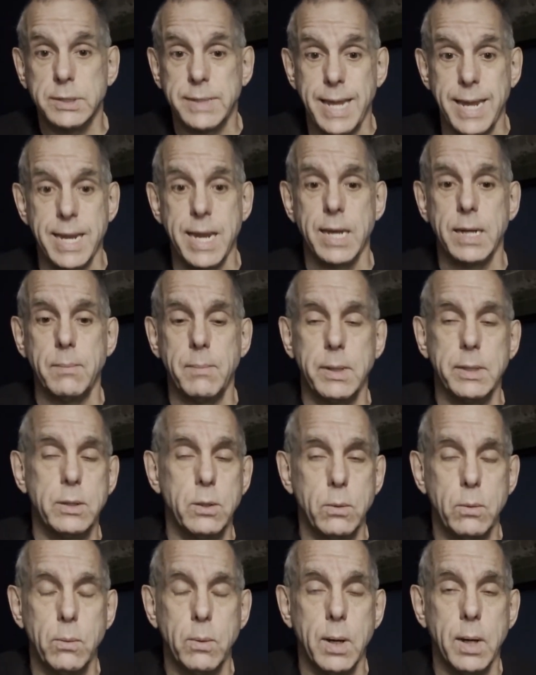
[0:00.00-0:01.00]
hey, get them
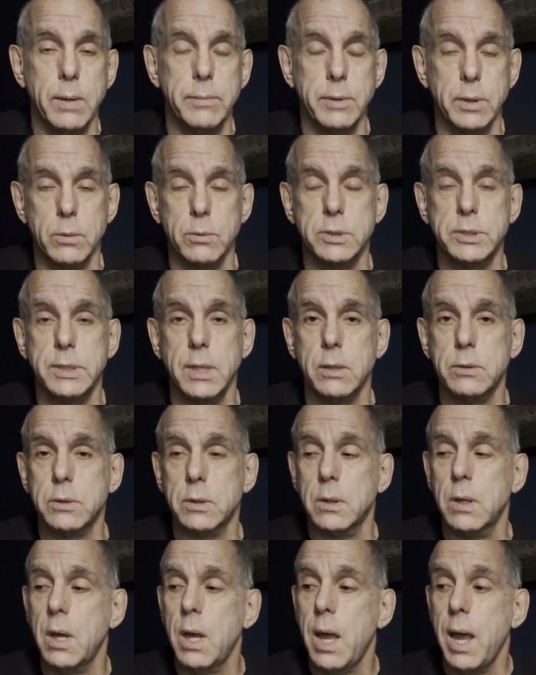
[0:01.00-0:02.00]
into a
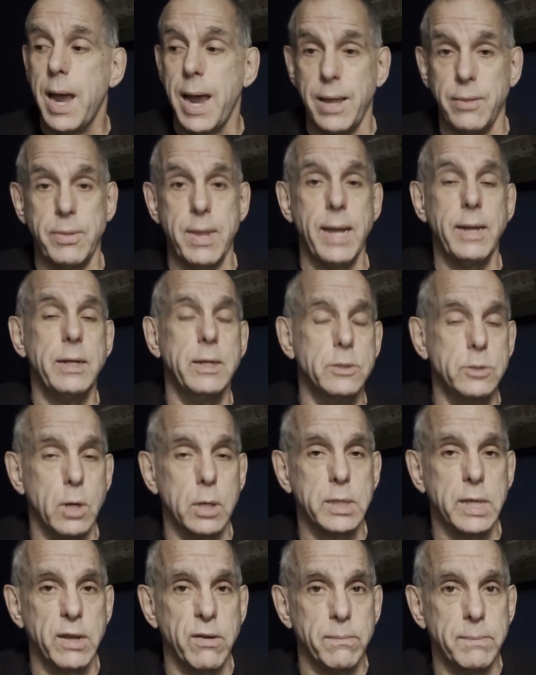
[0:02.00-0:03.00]
shelter and then start
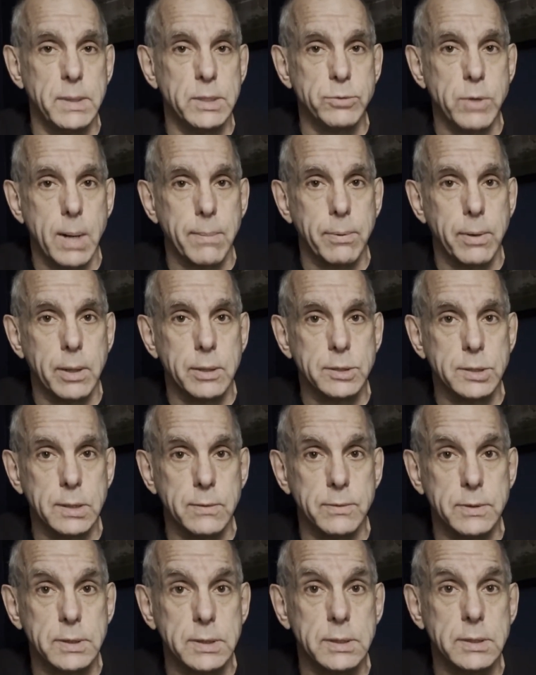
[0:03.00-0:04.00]
to give them these wraparound
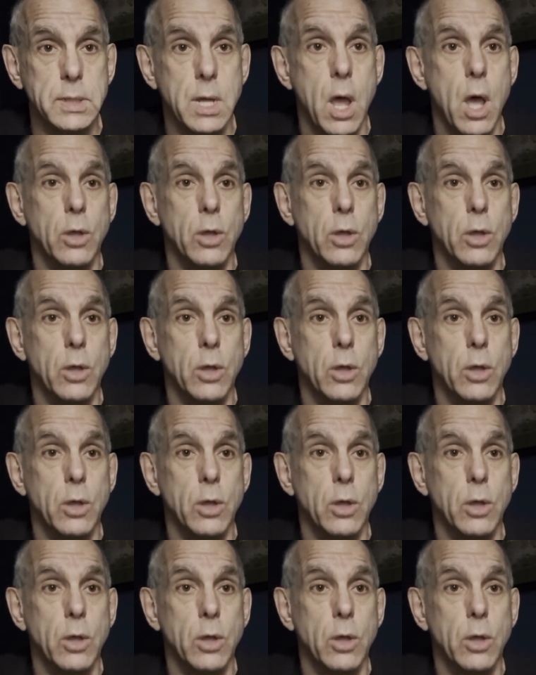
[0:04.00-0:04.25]
services.